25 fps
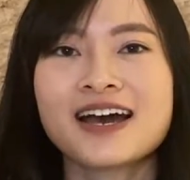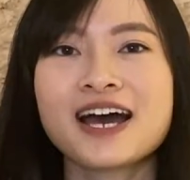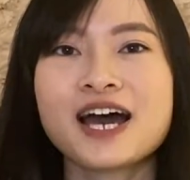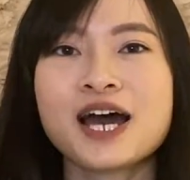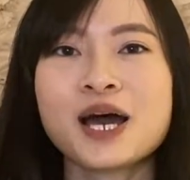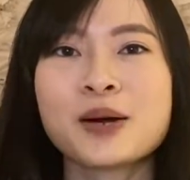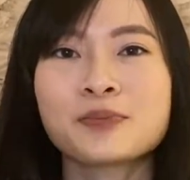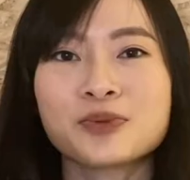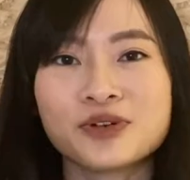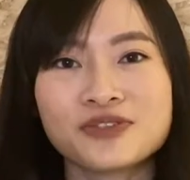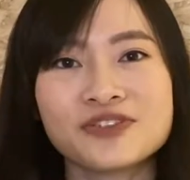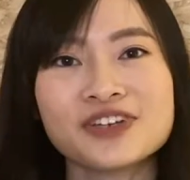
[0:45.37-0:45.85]

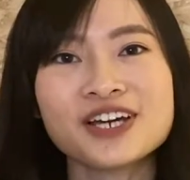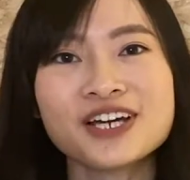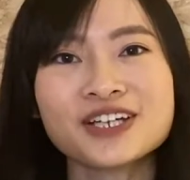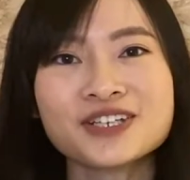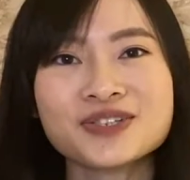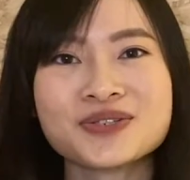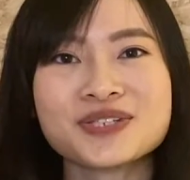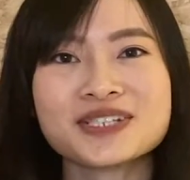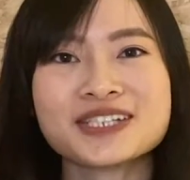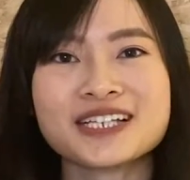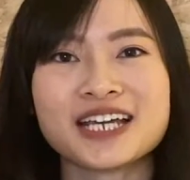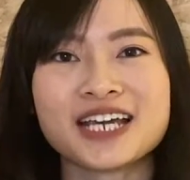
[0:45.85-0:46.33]
Moving on
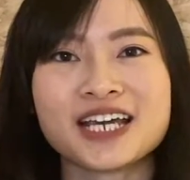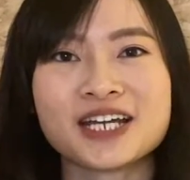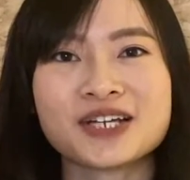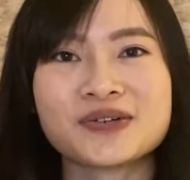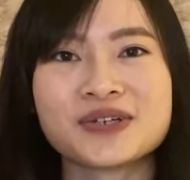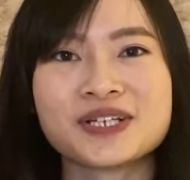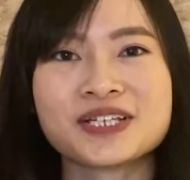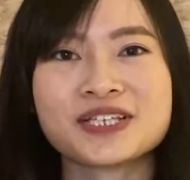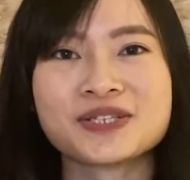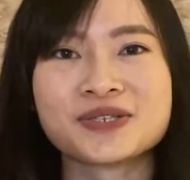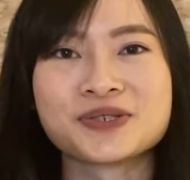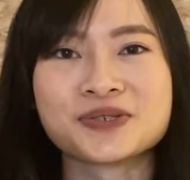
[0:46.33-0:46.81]
to
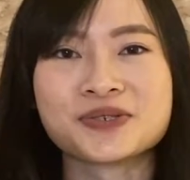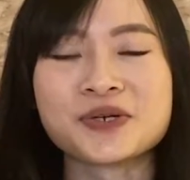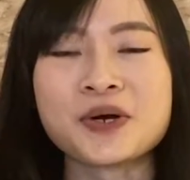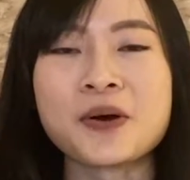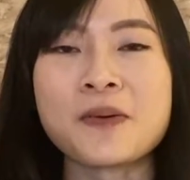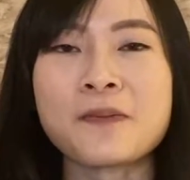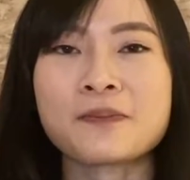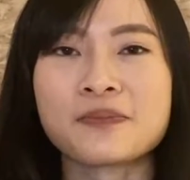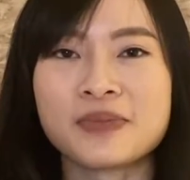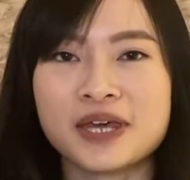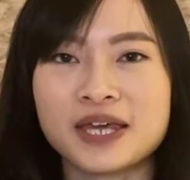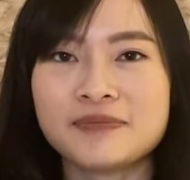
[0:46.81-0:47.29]
secondary school
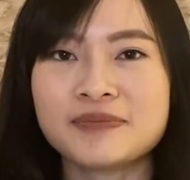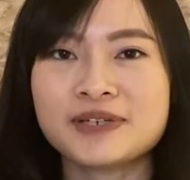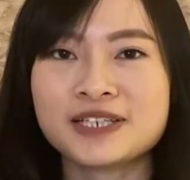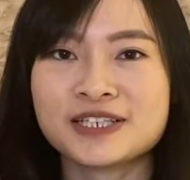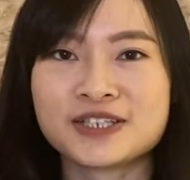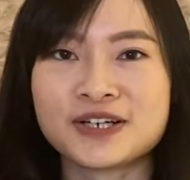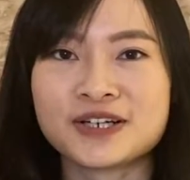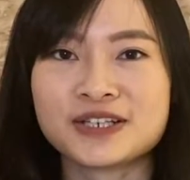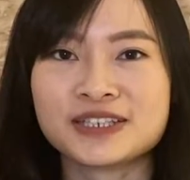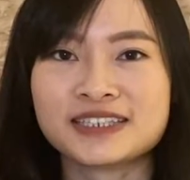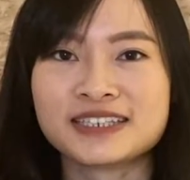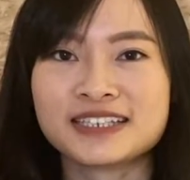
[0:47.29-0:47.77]
may be
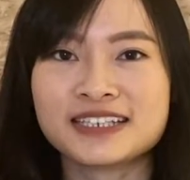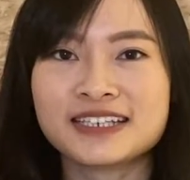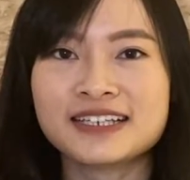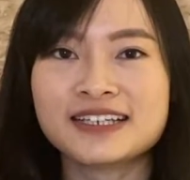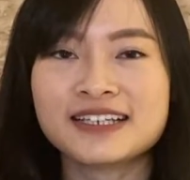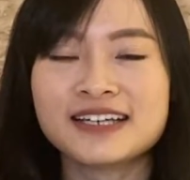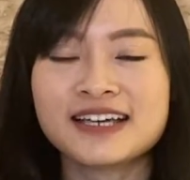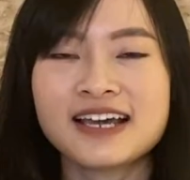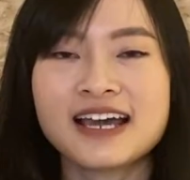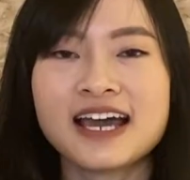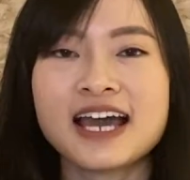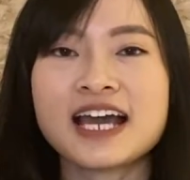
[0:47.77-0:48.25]
daunting
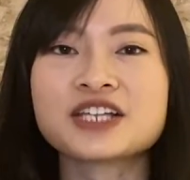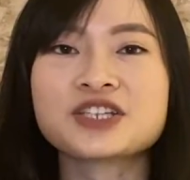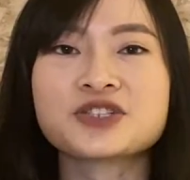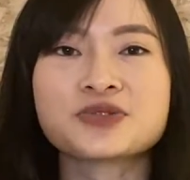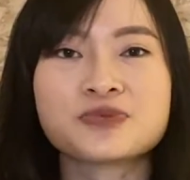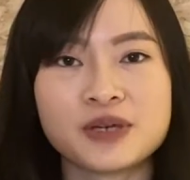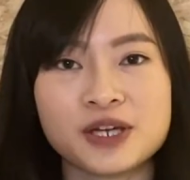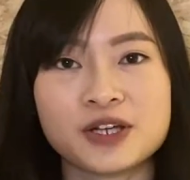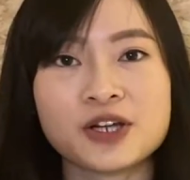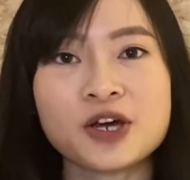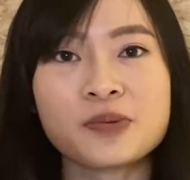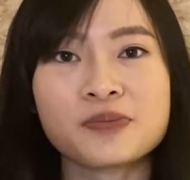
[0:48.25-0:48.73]
as you may
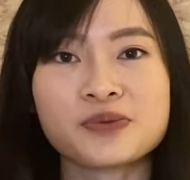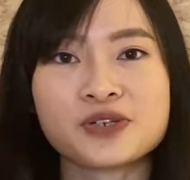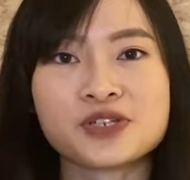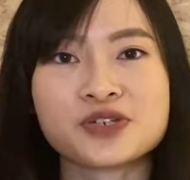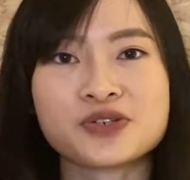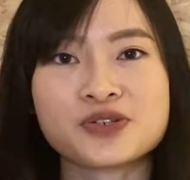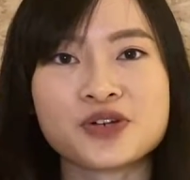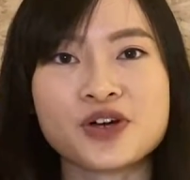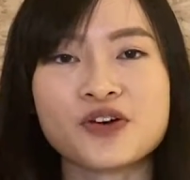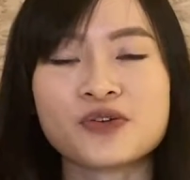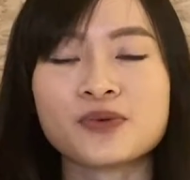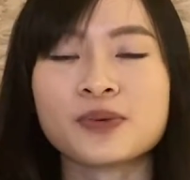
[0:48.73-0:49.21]
not be sure
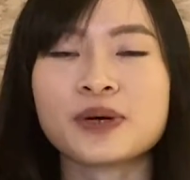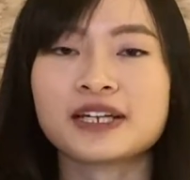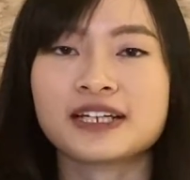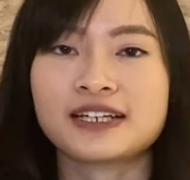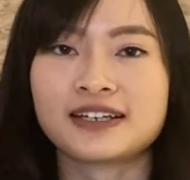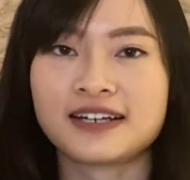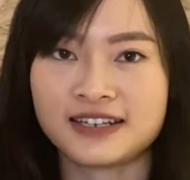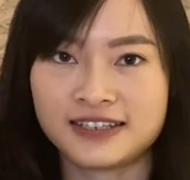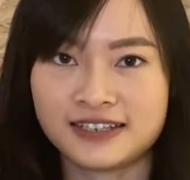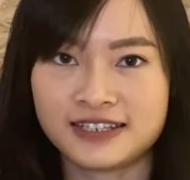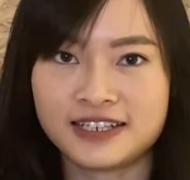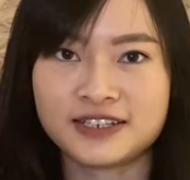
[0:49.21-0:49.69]
of what it
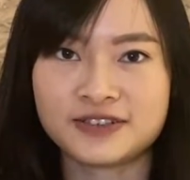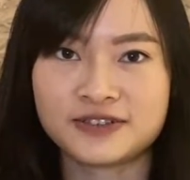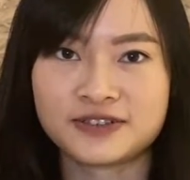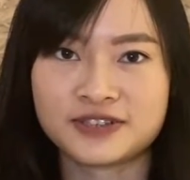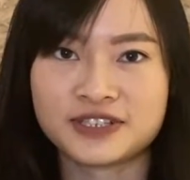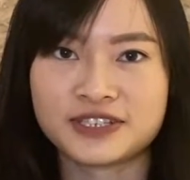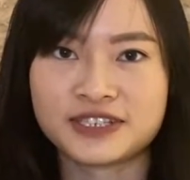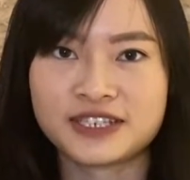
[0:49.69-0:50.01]
entails.